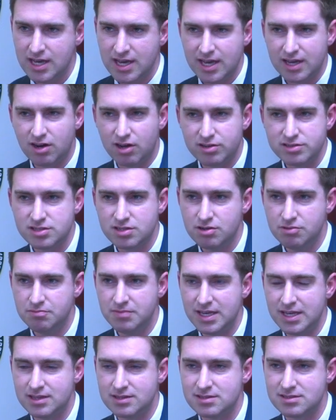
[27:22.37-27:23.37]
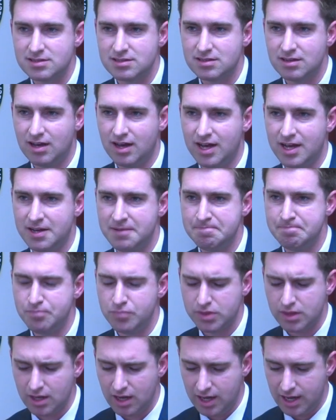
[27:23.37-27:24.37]
It also means,
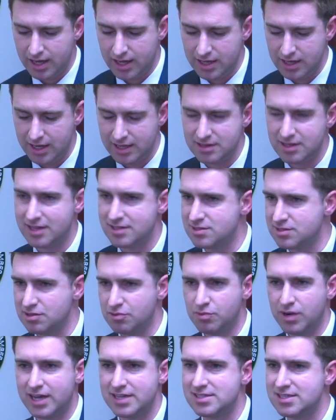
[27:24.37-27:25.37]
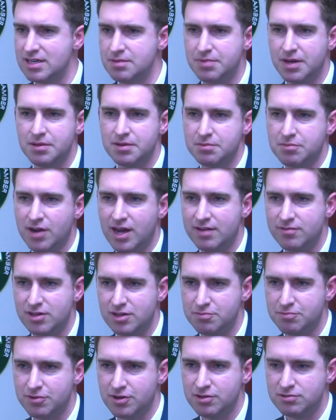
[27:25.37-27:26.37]
and so when I say public-private
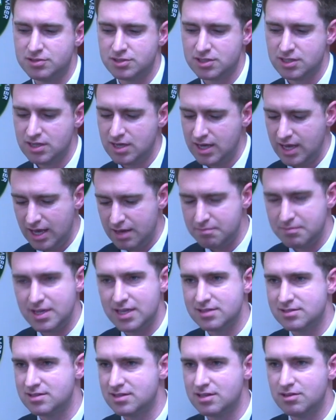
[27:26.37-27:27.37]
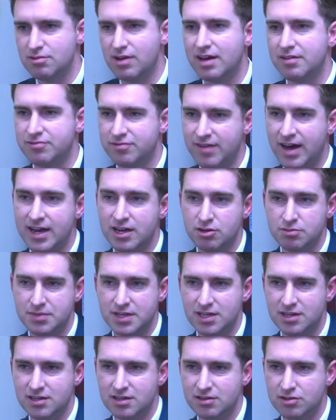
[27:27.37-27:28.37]
approach, it means that you have fire
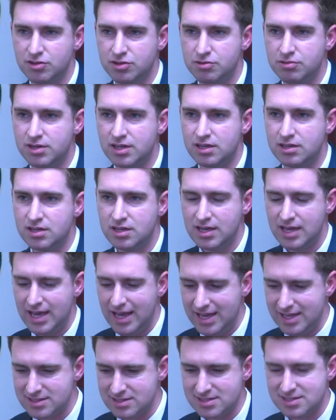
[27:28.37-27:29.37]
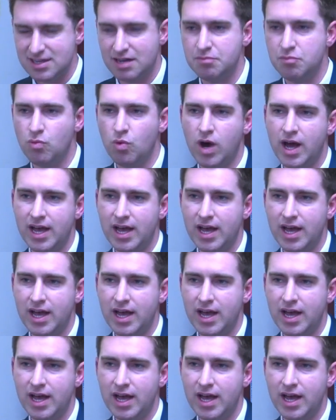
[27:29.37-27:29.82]
being included in some way.